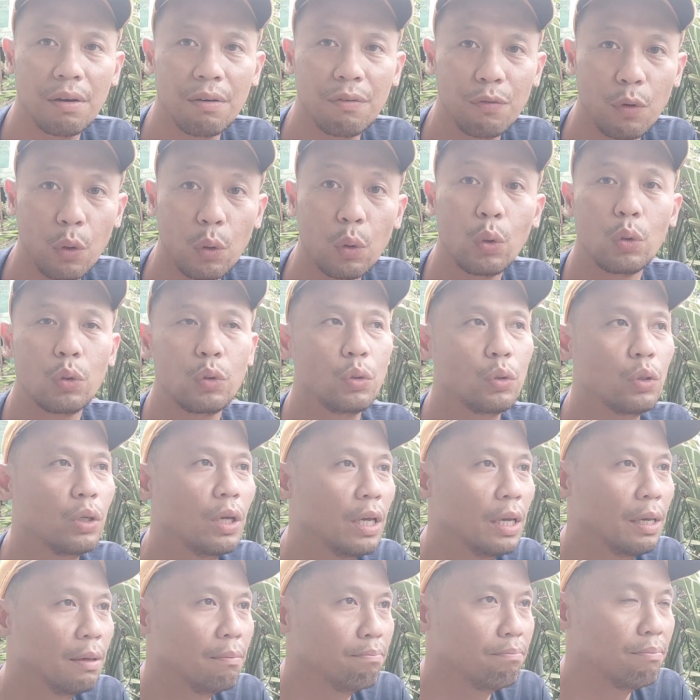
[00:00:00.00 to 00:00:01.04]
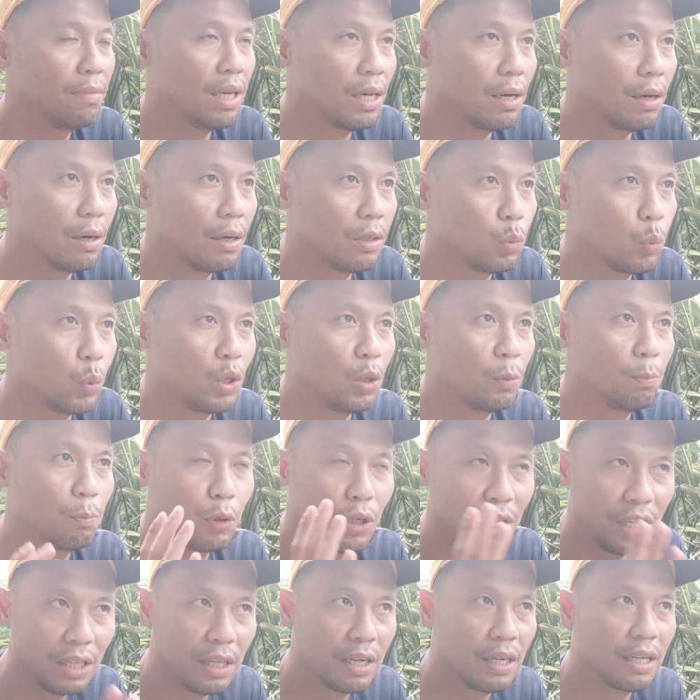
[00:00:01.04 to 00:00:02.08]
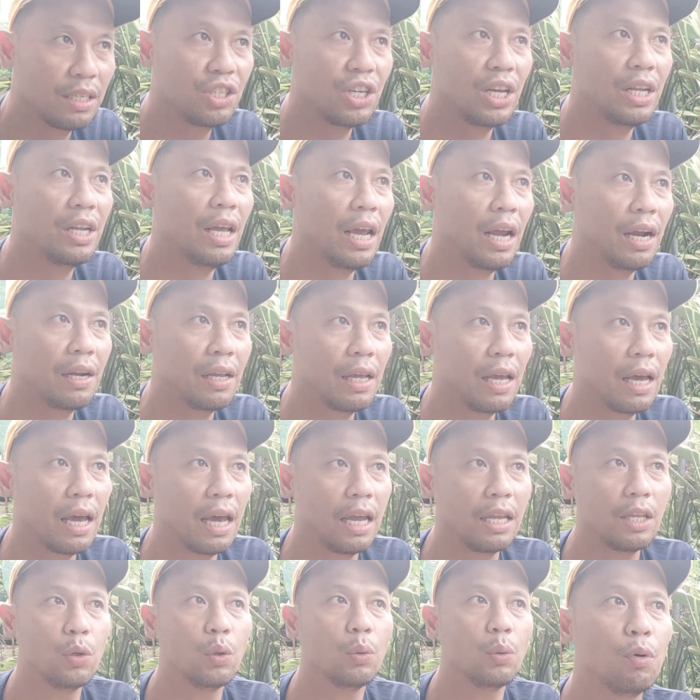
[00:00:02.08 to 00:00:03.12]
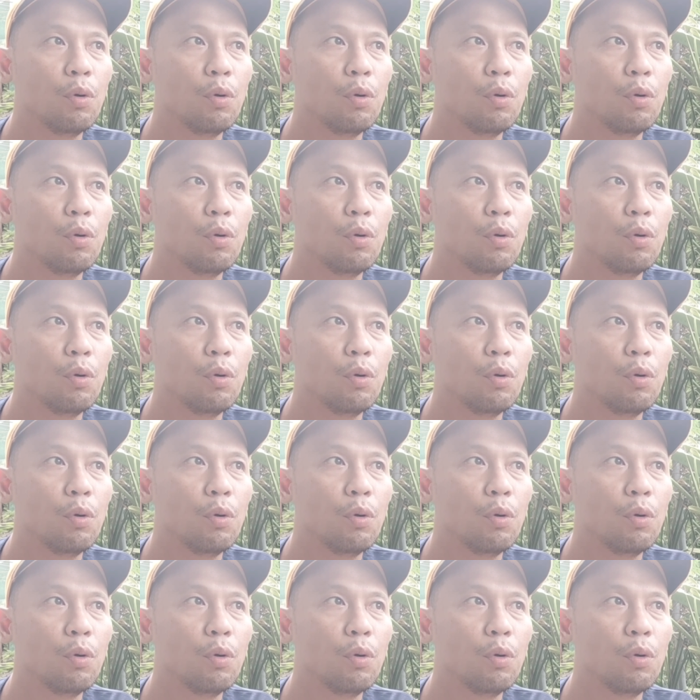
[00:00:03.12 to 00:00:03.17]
fungus, because when you put it in a shady area and